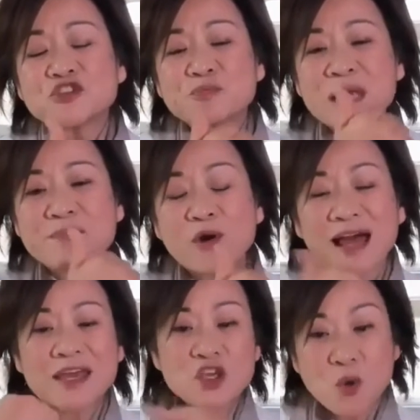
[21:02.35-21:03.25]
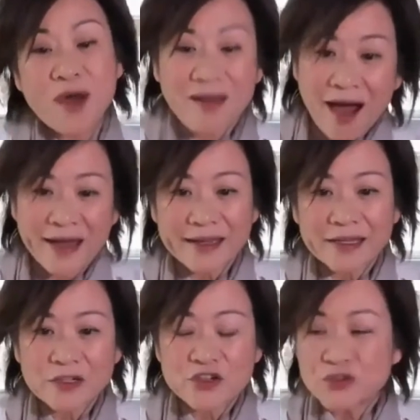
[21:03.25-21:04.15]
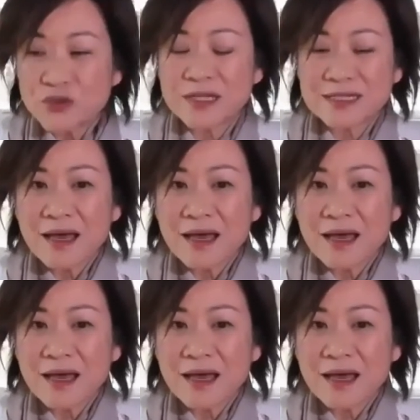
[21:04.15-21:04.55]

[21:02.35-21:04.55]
people like you and I to do this.